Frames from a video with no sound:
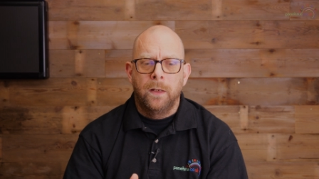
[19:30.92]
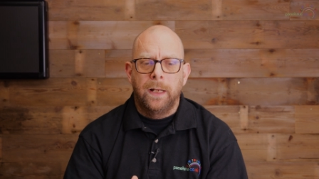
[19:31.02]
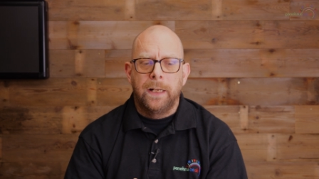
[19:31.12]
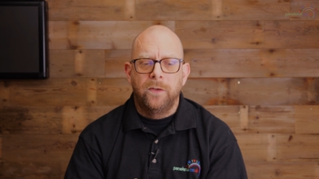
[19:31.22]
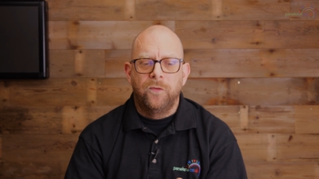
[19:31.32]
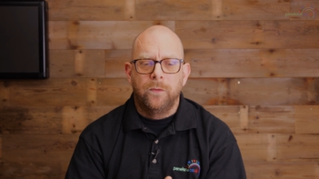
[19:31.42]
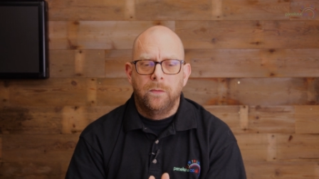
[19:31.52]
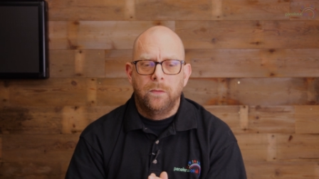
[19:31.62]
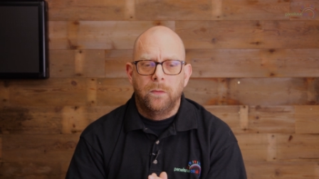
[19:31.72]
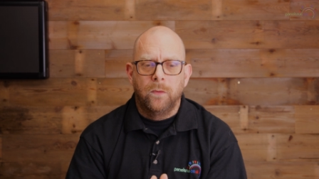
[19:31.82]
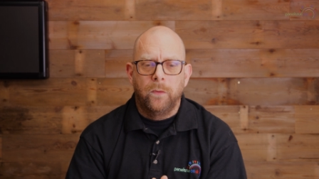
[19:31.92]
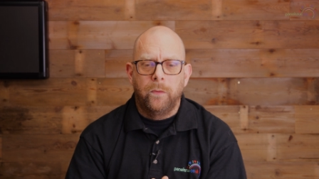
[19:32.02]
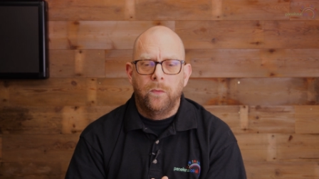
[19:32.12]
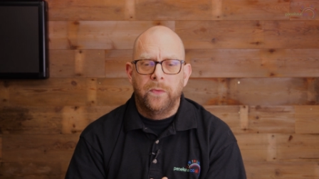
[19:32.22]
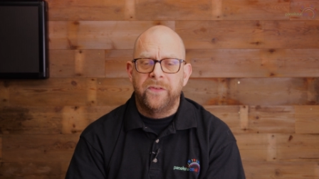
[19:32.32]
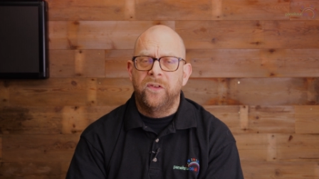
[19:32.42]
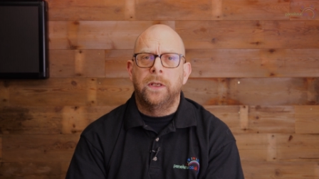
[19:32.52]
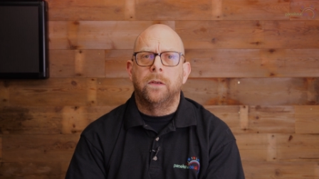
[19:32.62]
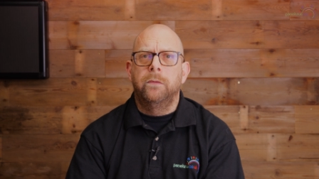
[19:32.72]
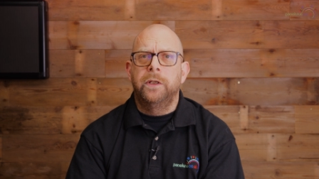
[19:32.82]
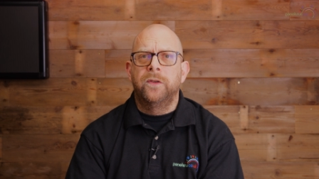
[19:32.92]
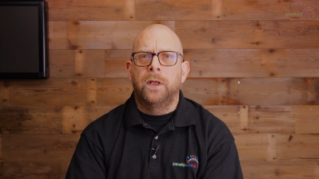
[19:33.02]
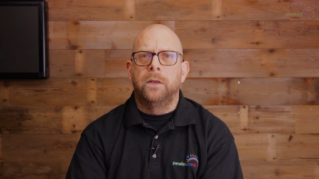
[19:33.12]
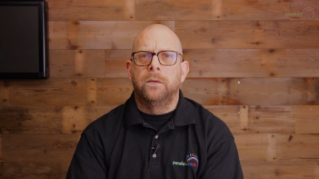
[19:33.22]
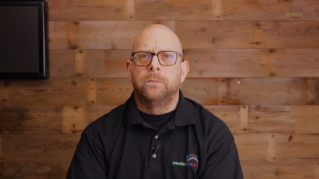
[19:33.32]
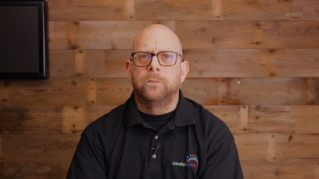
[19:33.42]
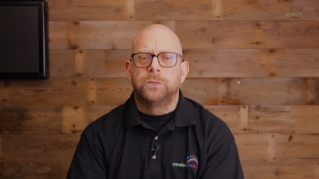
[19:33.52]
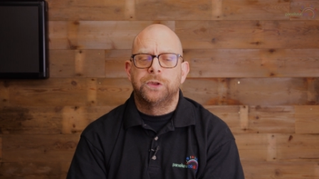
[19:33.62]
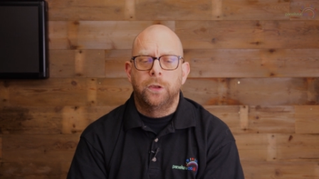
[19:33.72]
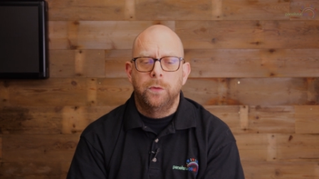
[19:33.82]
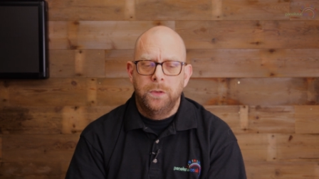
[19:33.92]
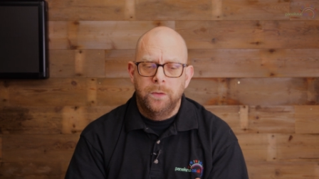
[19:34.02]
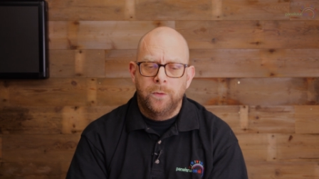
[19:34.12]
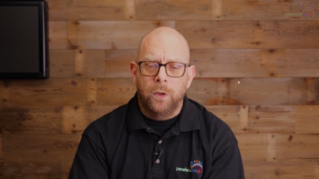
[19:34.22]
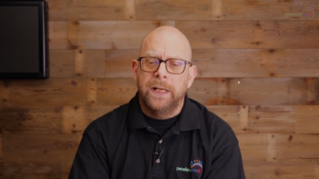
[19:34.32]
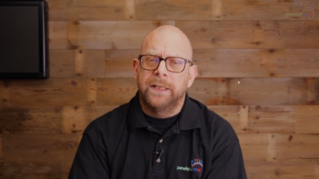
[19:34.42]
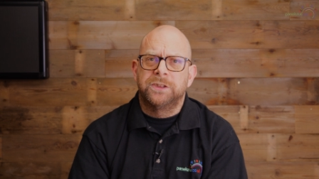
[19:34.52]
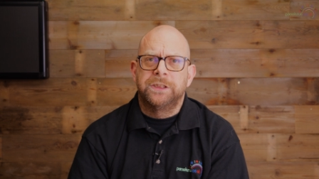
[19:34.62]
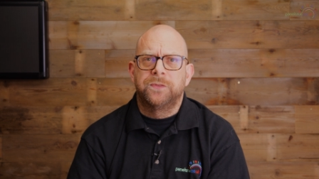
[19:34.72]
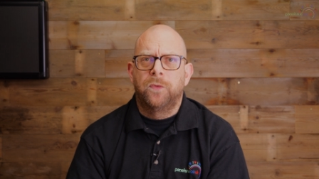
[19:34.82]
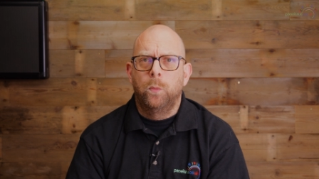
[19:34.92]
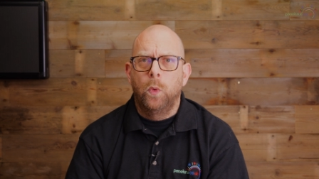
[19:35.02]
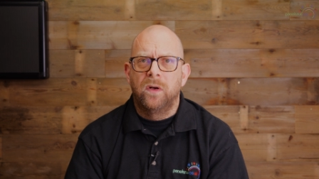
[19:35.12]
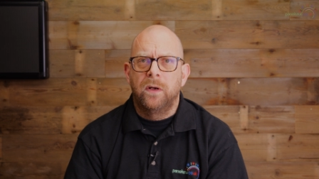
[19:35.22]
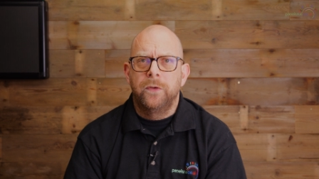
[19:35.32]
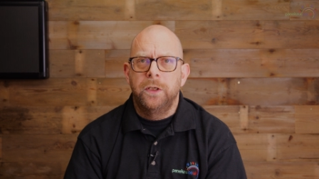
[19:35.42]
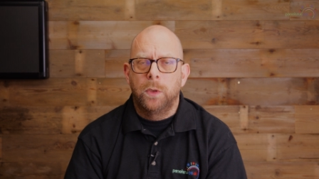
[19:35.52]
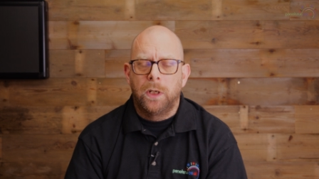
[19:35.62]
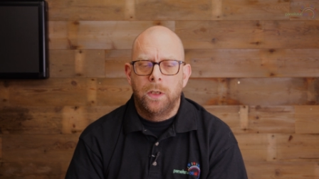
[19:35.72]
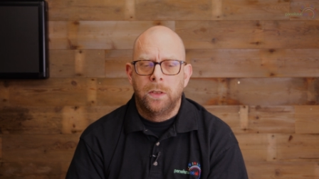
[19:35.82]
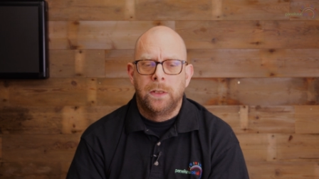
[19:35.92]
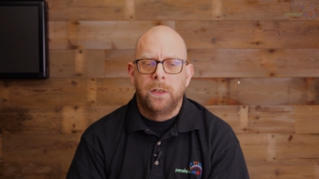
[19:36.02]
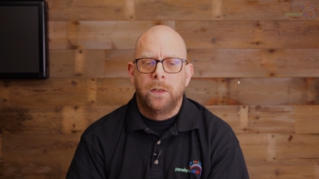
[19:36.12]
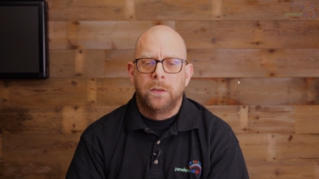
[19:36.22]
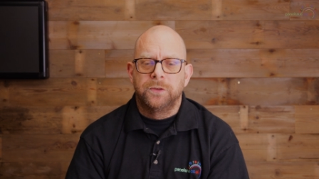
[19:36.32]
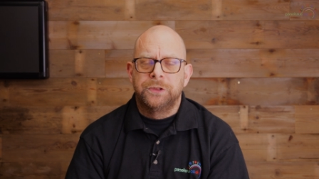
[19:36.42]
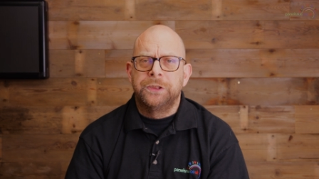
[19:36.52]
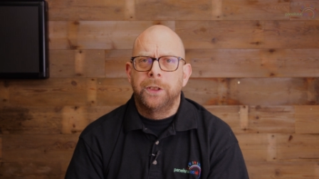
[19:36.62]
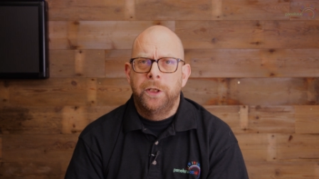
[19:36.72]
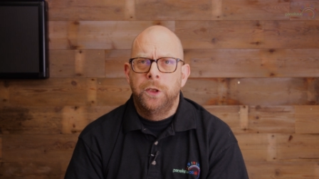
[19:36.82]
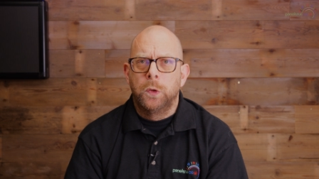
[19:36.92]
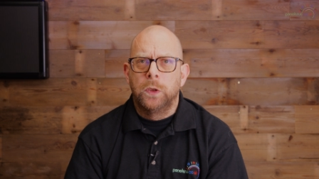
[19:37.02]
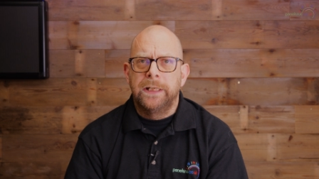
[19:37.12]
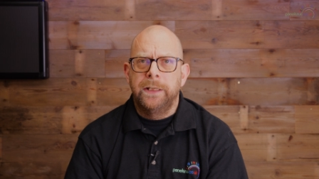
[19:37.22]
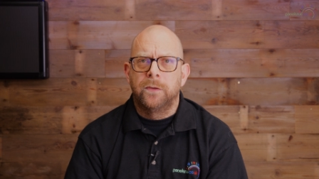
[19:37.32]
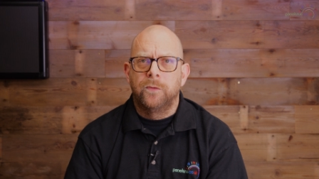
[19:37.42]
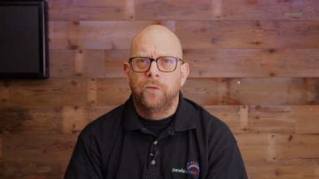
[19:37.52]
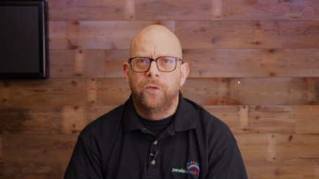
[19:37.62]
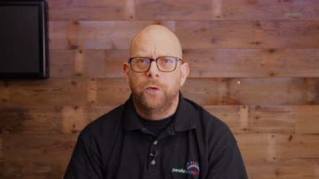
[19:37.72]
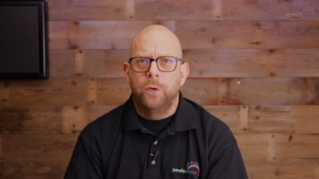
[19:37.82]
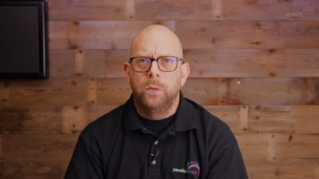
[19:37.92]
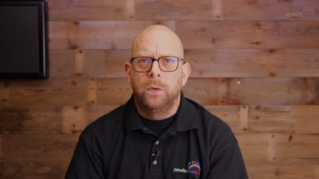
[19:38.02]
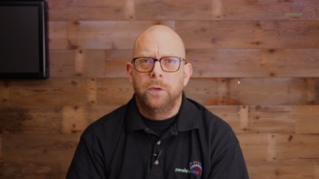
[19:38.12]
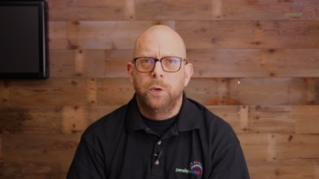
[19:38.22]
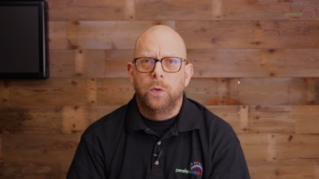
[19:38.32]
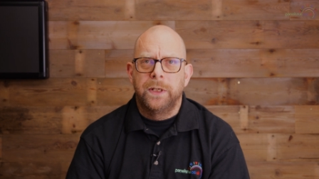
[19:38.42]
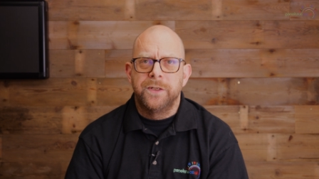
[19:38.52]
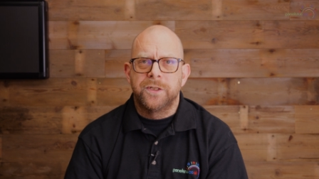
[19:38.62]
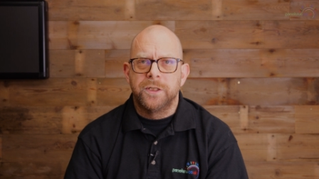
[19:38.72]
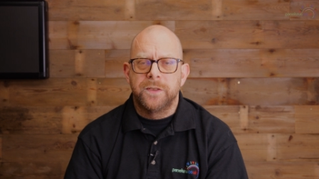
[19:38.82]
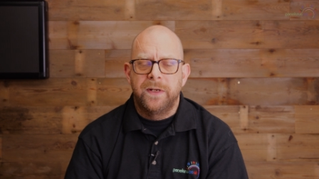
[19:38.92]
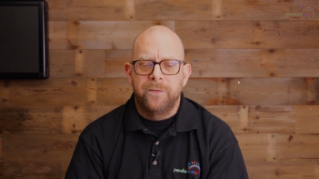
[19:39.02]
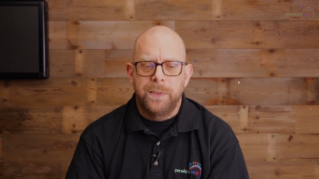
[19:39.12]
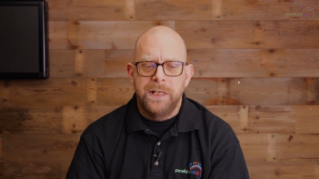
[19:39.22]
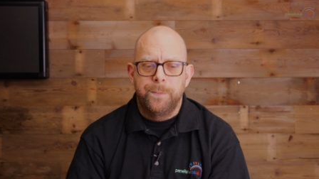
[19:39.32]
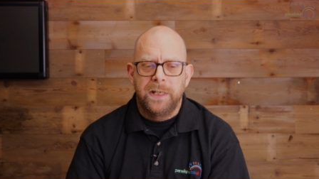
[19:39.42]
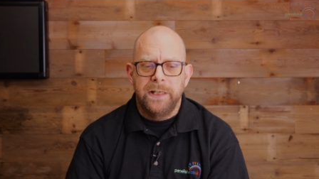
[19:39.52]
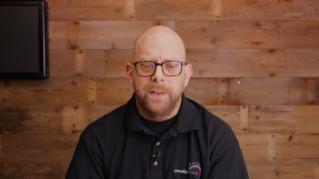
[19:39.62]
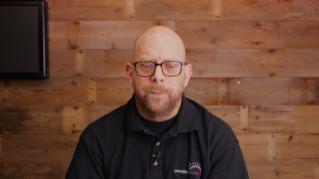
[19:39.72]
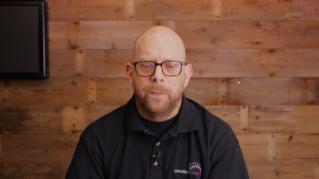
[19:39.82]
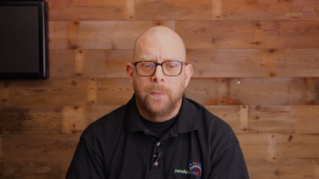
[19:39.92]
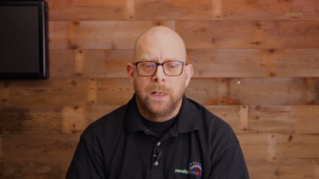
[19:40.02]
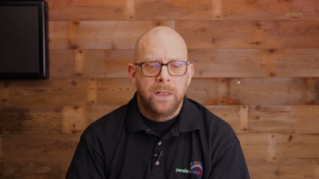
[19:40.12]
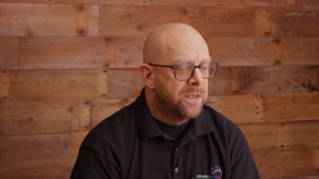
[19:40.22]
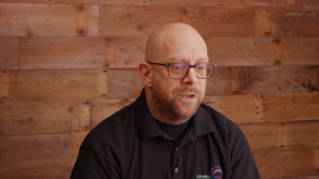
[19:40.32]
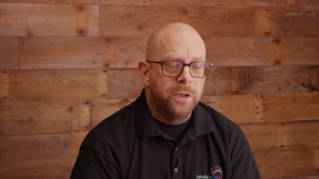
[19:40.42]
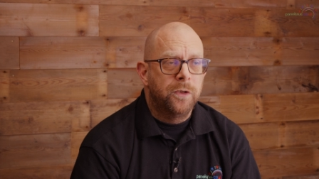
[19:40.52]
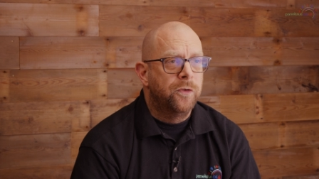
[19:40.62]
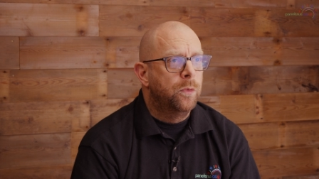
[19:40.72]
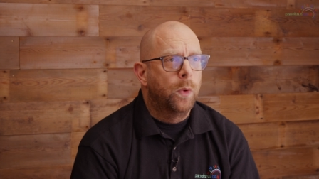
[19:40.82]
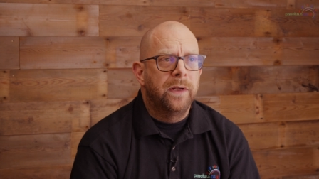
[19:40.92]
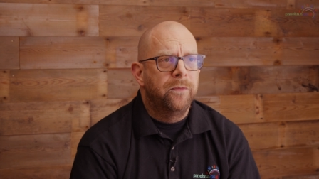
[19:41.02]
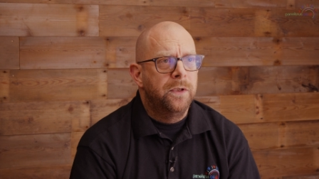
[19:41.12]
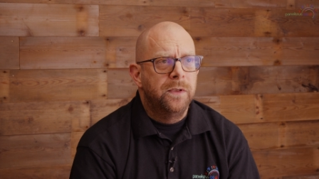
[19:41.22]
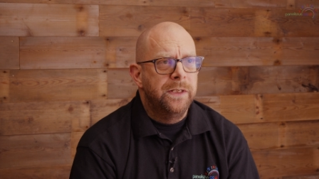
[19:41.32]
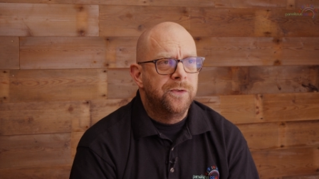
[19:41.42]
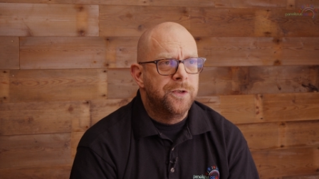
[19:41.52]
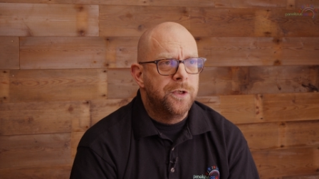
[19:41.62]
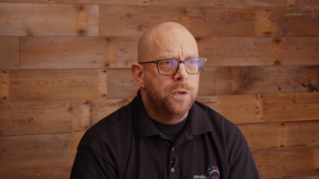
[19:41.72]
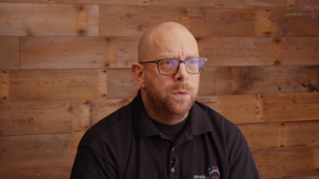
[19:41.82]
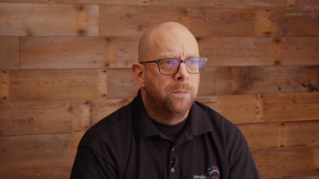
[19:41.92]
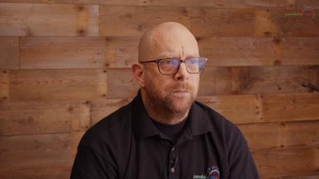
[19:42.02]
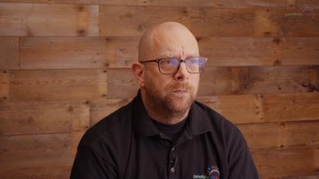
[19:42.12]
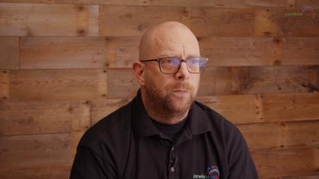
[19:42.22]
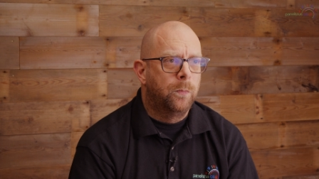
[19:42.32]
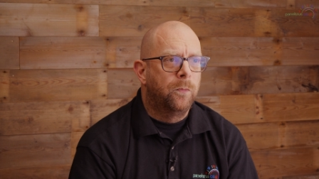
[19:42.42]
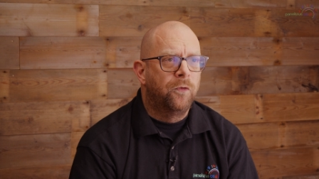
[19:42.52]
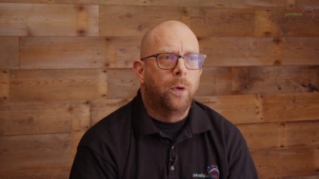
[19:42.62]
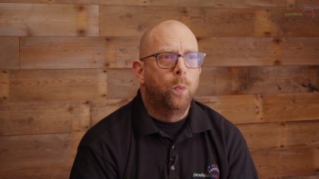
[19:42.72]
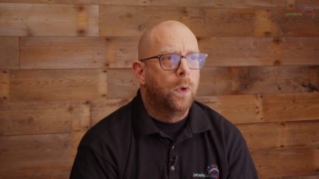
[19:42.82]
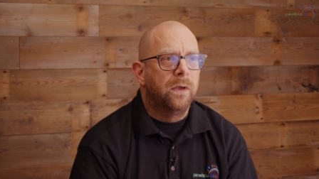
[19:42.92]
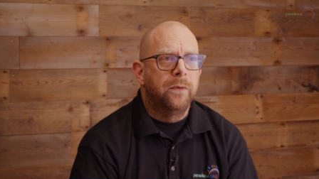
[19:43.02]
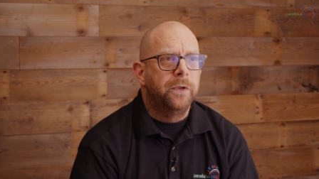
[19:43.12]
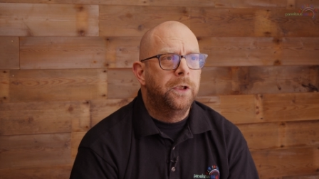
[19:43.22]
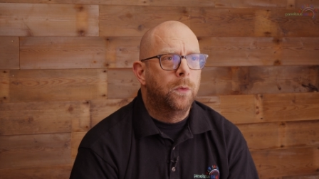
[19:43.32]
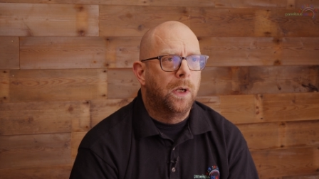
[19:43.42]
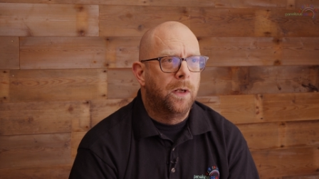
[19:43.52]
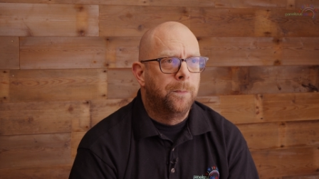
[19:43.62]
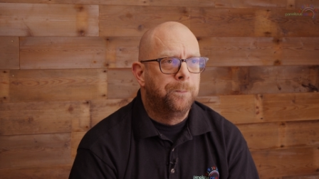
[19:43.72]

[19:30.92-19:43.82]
And that's it, you're done. So you've got access from wherever you are securely to your instance of FPP. So you can do whatever you need to do from wherever you are.